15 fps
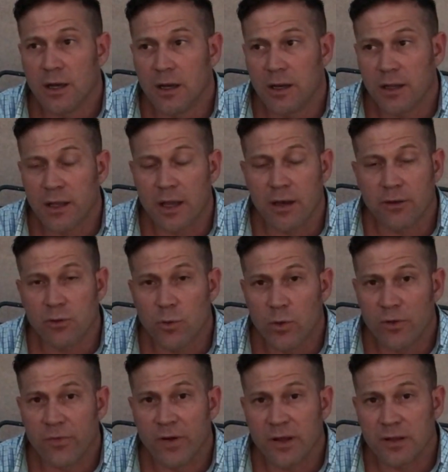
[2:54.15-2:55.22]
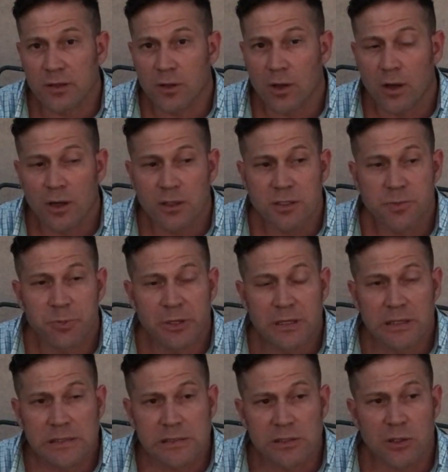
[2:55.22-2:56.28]
Again, you want to find the laws
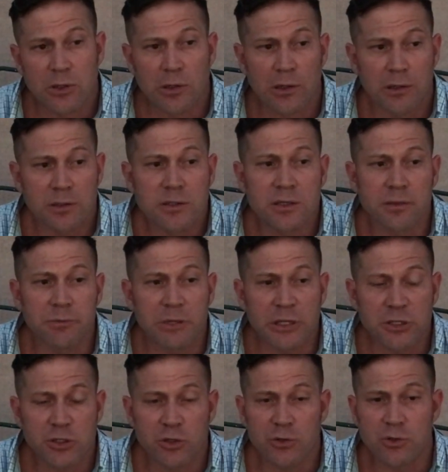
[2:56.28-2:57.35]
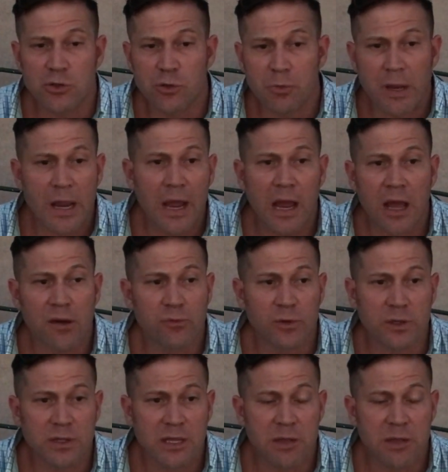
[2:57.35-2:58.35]
because there are some issues you may have with